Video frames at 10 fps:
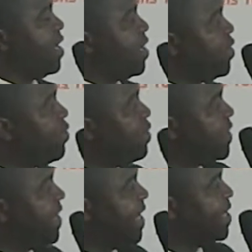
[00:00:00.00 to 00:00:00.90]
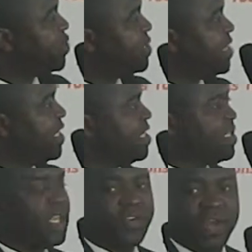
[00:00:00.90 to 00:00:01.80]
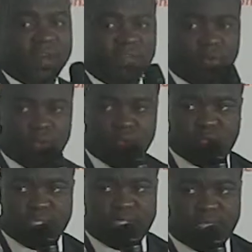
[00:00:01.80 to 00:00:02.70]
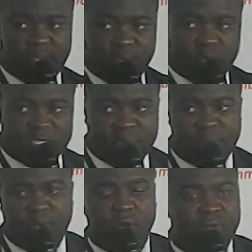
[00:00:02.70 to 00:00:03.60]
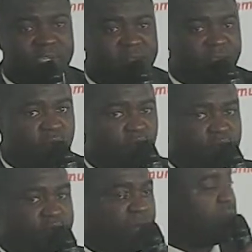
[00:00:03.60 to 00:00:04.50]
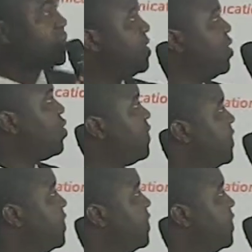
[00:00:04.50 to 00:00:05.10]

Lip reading: you know, then you should shade it in red for you to see, because there may be a lot of traffic, you won't be able to see all of